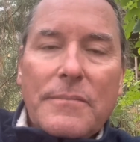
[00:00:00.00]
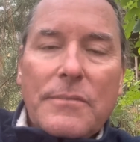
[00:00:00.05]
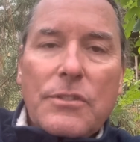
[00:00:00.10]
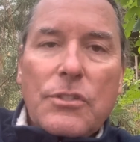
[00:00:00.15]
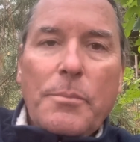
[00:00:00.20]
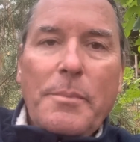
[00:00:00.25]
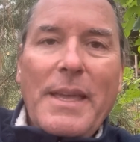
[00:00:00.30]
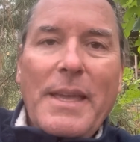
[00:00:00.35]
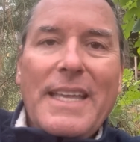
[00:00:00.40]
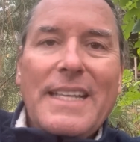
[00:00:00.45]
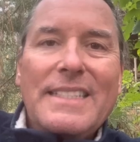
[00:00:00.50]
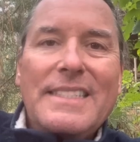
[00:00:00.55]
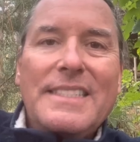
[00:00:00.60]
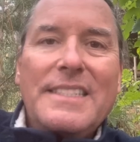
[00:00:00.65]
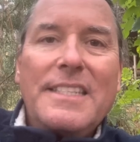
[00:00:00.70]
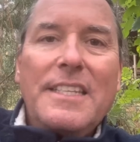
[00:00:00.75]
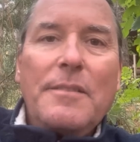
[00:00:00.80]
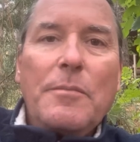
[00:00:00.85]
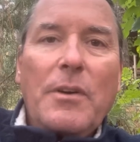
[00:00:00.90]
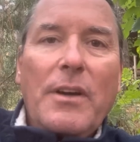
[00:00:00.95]
to make it
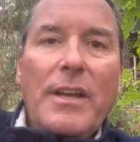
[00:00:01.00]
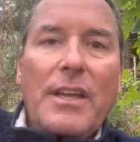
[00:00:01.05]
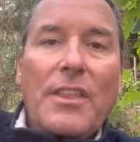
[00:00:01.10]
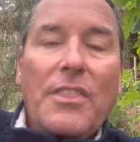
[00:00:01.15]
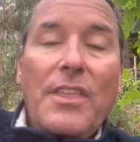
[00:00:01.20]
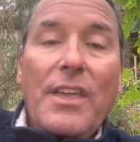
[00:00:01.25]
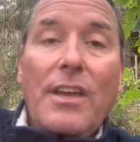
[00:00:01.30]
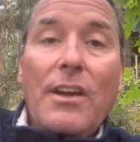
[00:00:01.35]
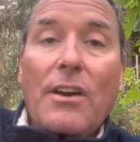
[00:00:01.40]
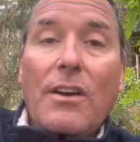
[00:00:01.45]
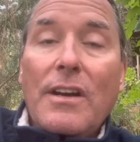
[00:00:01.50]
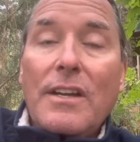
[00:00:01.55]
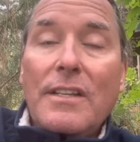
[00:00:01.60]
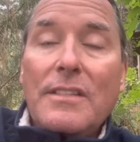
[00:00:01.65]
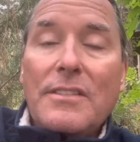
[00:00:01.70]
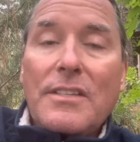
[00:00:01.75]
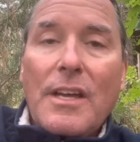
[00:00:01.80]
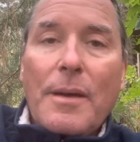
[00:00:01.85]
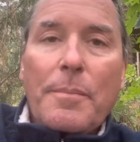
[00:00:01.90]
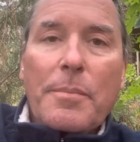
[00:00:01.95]
seem like they are on
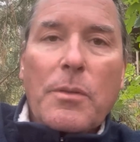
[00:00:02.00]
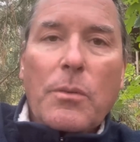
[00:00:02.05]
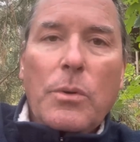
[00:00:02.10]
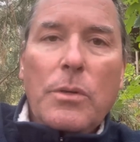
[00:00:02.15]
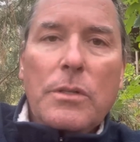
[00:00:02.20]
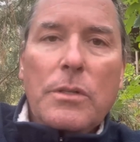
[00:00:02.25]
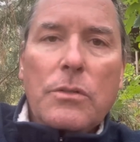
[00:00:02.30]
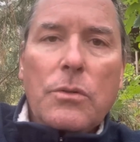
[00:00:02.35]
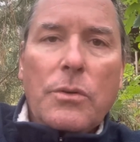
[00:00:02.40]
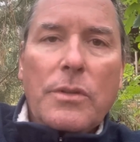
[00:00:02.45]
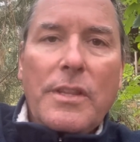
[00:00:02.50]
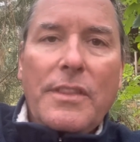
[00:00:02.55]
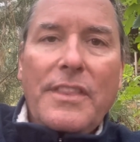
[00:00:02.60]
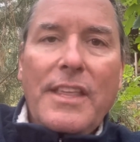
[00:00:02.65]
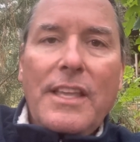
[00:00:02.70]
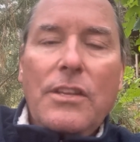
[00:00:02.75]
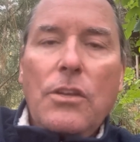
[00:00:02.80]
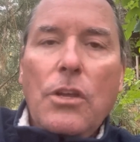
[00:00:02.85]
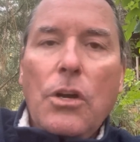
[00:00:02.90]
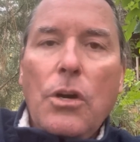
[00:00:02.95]
top of the world or that
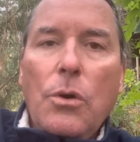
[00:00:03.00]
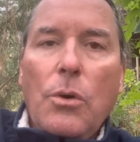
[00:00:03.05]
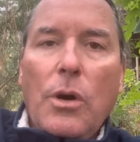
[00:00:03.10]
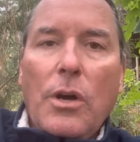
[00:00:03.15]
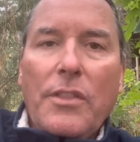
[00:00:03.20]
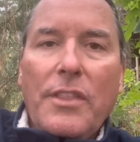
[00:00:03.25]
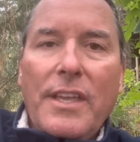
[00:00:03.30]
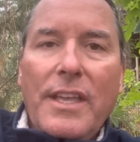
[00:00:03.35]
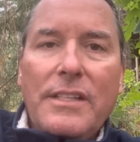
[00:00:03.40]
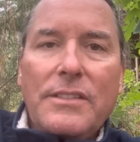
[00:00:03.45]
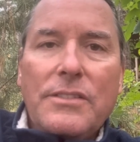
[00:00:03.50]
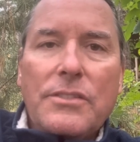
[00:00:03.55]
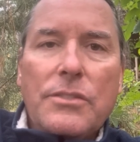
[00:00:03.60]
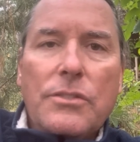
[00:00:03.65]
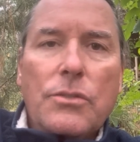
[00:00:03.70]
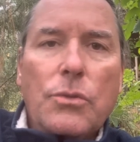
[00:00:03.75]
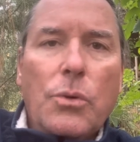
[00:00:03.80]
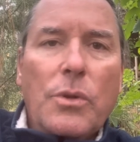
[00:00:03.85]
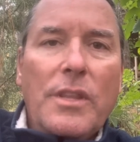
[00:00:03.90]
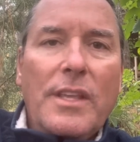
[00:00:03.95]
they know all the
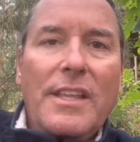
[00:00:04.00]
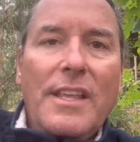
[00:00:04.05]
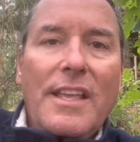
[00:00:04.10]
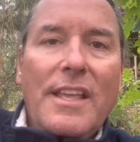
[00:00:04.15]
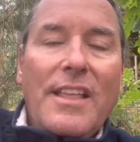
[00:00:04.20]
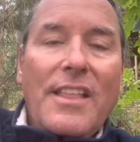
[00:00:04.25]
answers or that